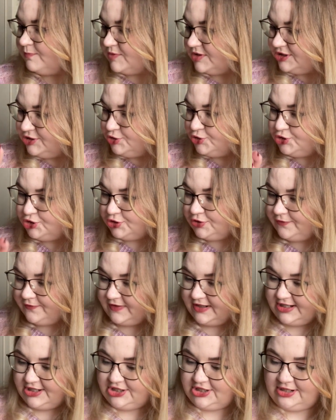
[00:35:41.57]
I should
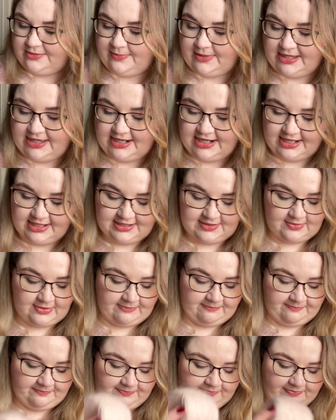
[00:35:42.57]
finish it by the next
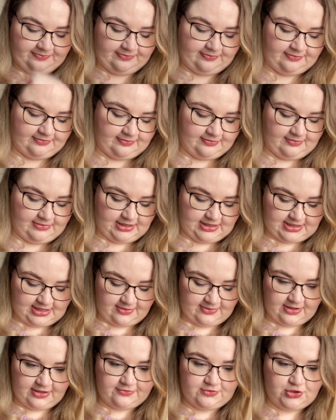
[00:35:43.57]
one because I
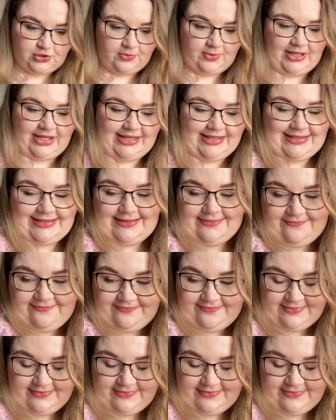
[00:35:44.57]
will have two weeks.